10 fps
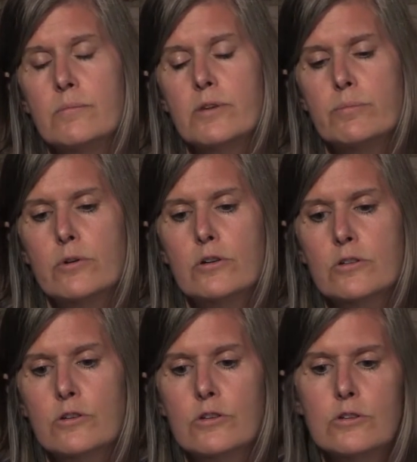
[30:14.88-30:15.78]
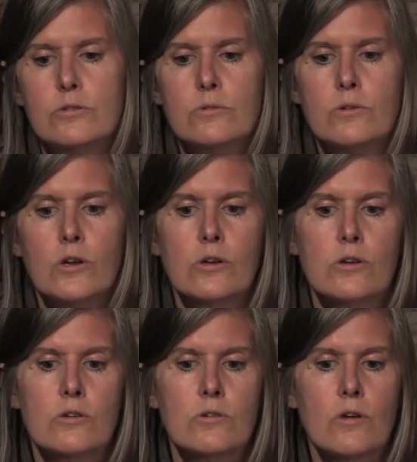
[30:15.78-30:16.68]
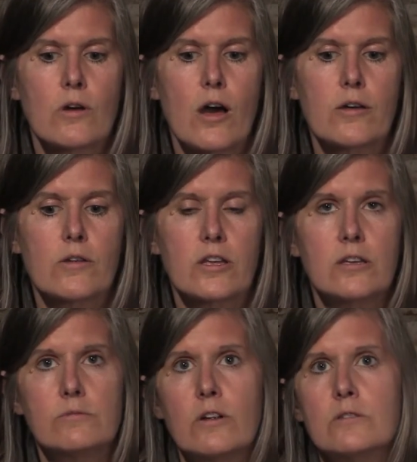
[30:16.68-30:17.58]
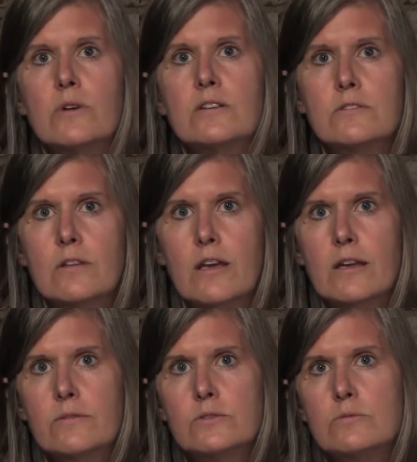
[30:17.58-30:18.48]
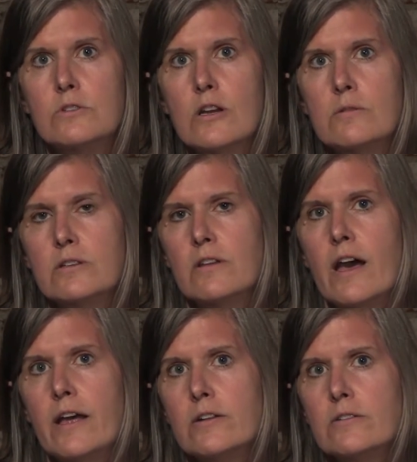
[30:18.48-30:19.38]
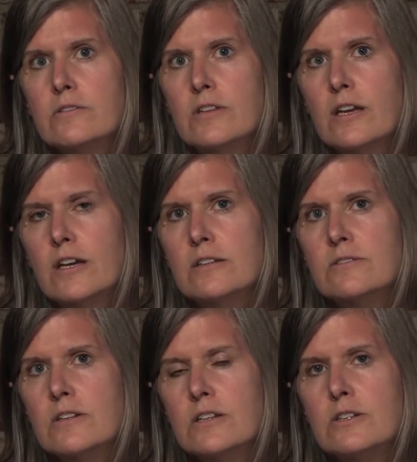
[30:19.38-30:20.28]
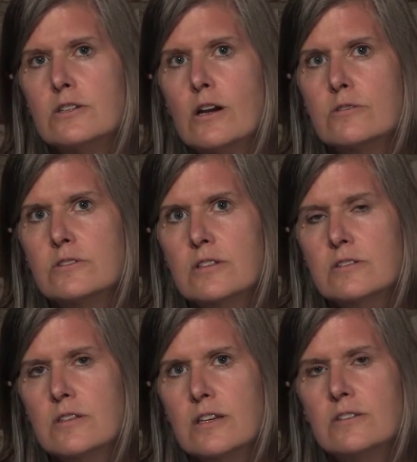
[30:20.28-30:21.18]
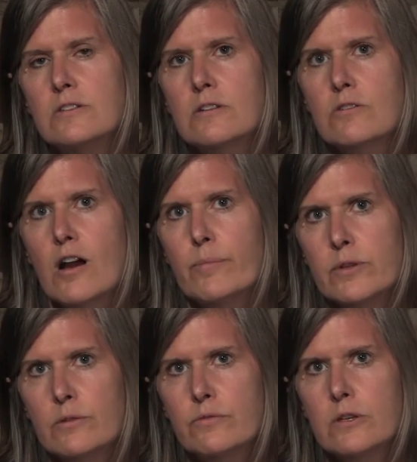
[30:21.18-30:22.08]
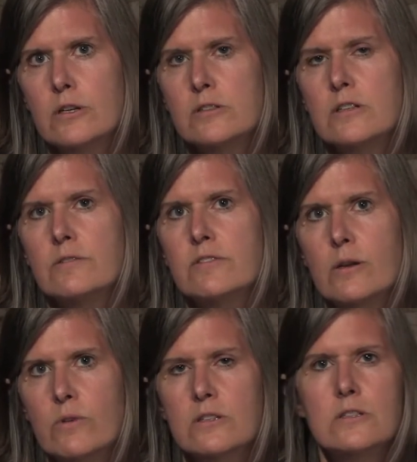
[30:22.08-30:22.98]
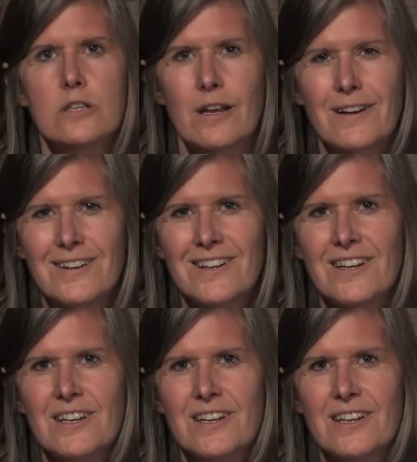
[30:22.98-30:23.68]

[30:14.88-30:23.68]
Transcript: people who hid runaway slaves knowing that they had, you know, six kids and a crop in the field, and if they went to jail,